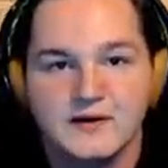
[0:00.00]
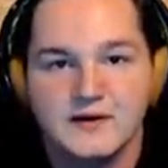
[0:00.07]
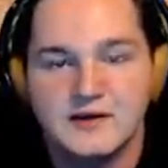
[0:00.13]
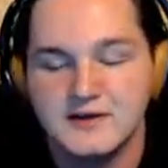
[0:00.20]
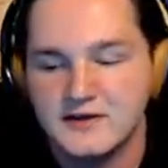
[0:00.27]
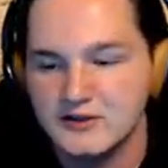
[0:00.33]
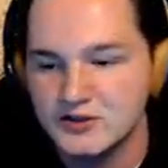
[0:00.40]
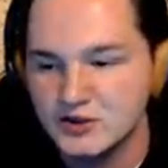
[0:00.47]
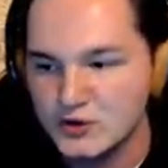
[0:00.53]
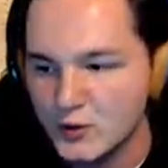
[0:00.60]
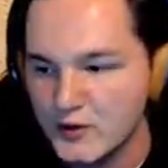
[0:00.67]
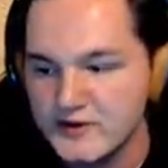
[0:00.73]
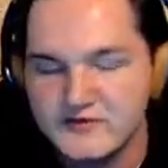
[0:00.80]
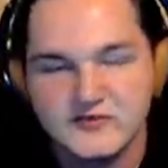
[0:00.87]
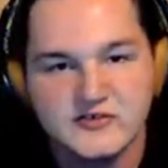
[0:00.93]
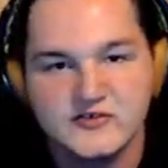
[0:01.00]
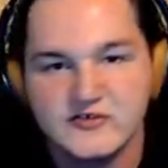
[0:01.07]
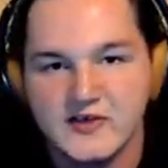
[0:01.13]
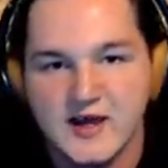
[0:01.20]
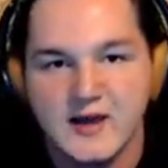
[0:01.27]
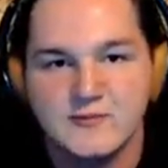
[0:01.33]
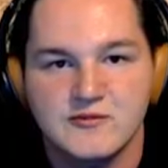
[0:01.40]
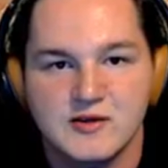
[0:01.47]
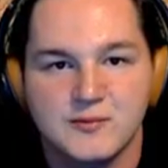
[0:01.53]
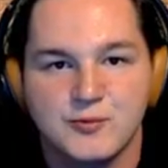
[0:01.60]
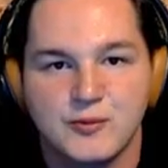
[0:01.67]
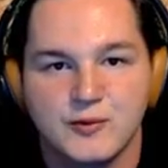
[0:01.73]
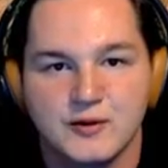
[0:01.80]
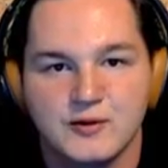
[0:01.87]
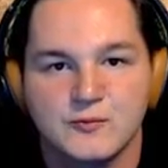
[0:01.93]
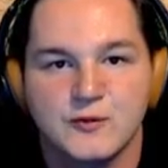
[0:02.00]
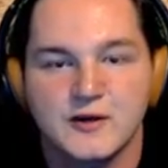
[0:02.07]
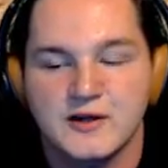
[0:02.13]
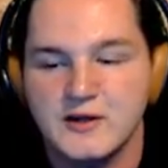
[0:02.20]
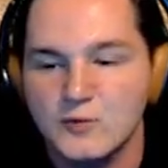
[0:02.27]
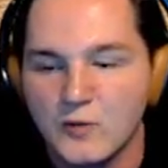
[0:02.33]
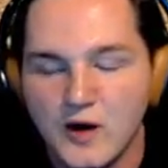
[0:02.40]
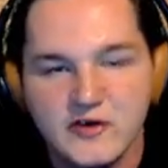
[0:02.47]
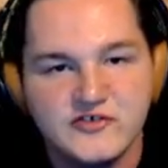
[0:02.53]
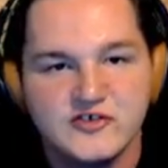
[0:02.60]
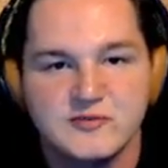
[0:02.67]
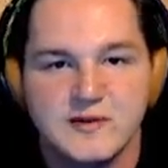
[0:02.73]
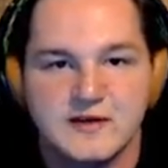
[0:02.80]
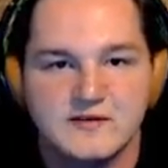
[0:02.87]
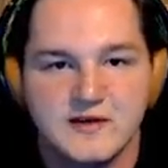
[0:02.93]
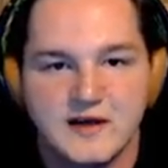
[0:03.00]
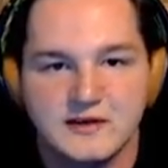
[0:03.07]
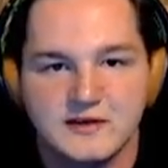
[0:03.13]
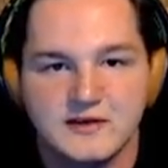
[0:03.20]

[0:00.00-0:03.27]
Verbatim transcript: He enjoys this game to the point where he wants to make daily